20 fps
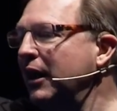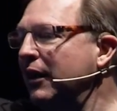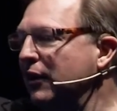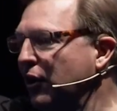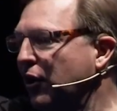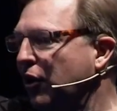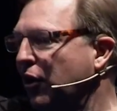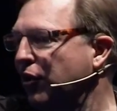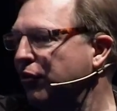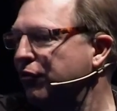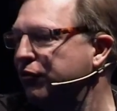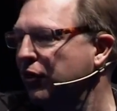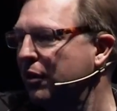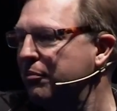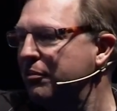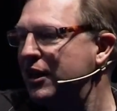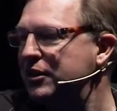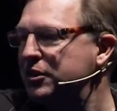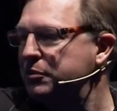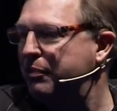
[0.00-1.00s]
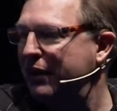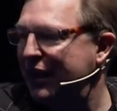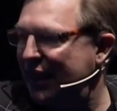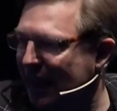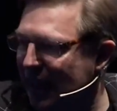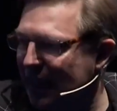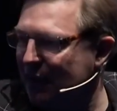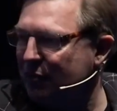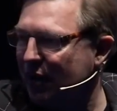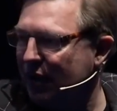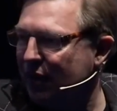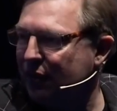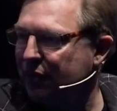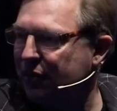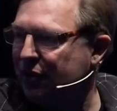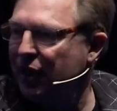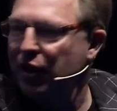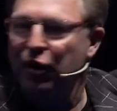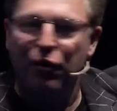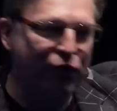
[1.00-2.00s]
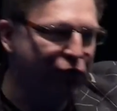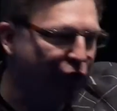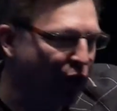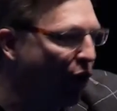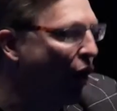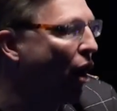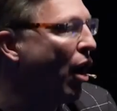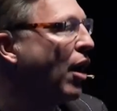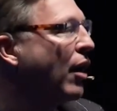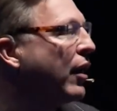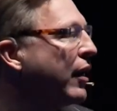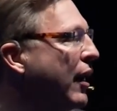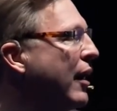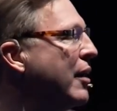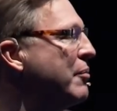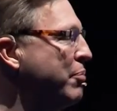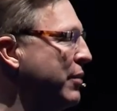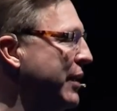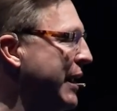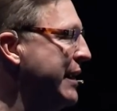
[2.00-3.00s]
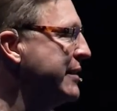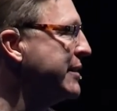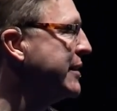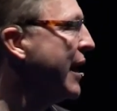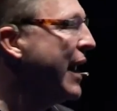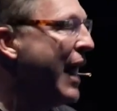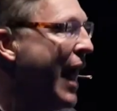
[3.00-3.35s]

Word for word: learn from this behemoth for our companies?